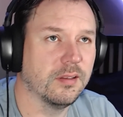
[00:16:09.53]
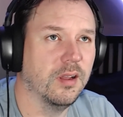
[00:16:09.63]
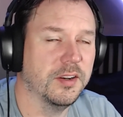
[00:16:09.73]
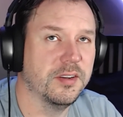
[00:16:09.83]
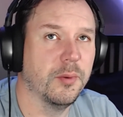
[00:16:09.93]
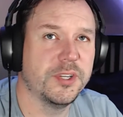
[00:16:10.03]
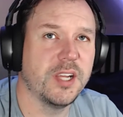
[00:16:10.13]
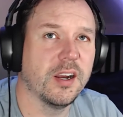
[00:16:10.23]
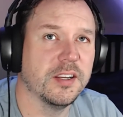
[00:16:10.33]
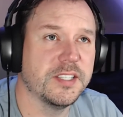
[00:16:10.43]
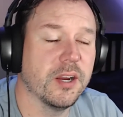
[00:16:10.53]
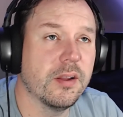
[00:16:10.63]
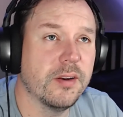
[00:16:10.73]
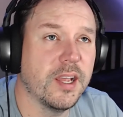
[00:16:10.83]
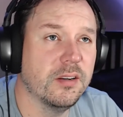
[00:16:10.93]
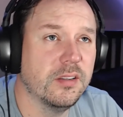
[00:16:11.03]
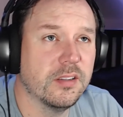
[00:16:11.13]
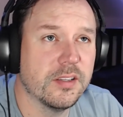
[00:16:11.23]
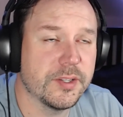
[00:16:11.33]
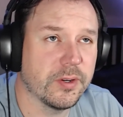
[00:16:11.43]
Are we talking Ontario now?
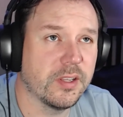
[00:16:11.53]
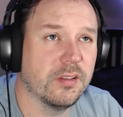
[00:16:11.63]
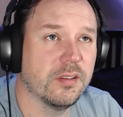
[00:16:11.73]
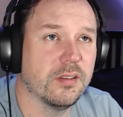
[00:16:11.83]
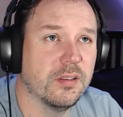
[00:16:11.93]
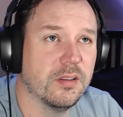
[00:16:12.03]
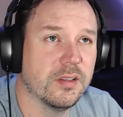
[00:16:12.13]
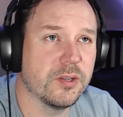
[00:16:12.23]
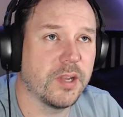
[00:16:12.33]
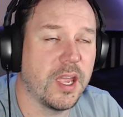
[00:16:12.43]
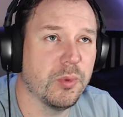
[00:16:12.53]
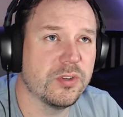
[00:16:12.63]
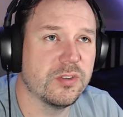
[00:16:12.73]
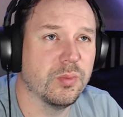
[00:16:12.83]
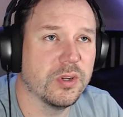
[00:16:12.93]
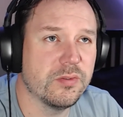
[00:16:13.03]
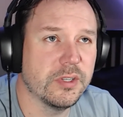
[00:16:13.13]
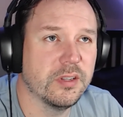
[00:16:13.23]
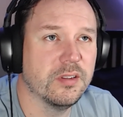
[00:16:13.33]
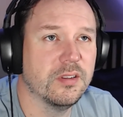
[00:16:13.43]
Is there Cambridge in New
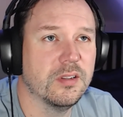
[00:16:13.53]
Brunswick?